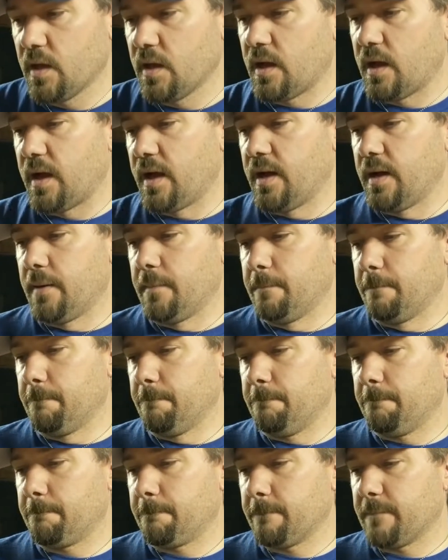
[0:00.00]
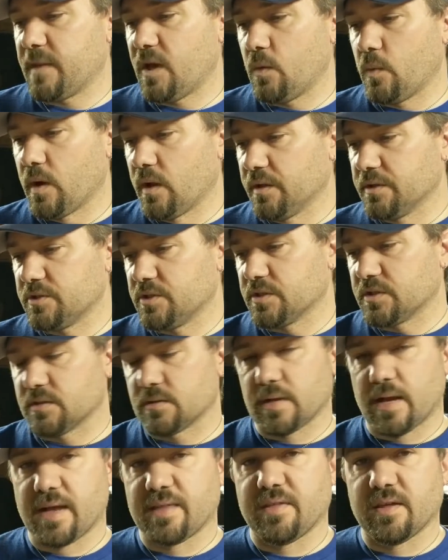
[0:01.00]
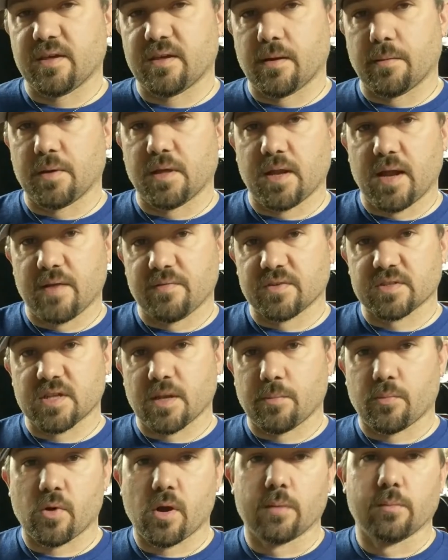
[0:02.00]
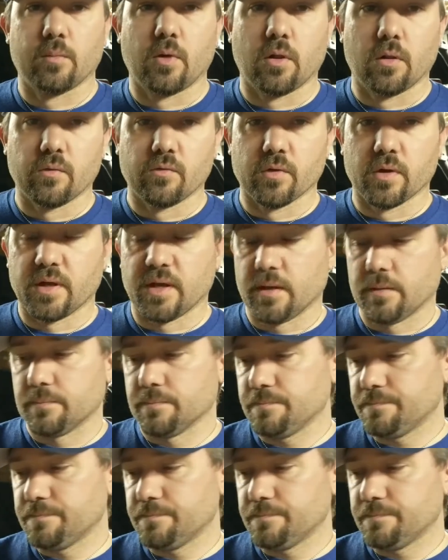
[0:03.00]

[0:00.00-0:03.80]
well, it's just, I think I'm going to have the same problem all over again.